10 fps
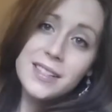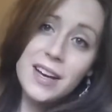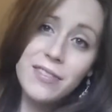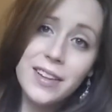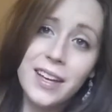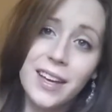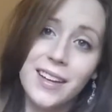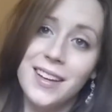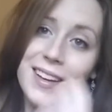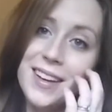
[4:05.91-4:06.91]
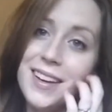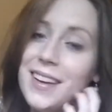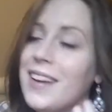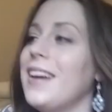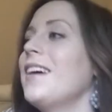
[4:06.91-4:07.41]
definitely,
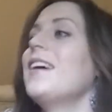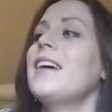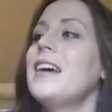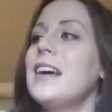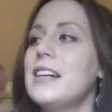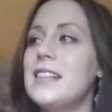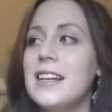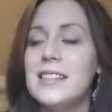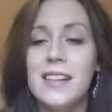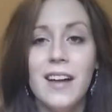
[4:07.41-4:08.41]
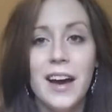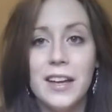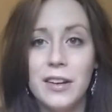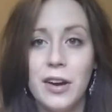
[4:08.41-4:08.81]
it takes a lot,